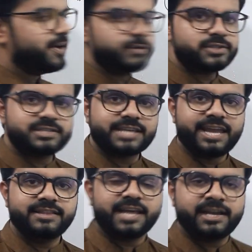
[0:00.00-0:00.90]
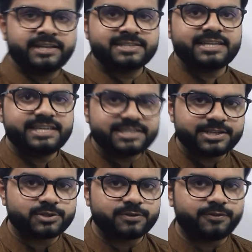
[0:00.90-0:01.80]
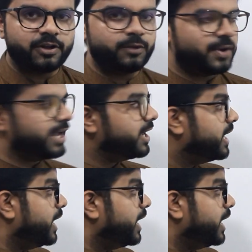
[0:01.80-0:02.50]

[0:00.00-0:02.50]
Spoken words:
I was saying that is the easiest of all. Why?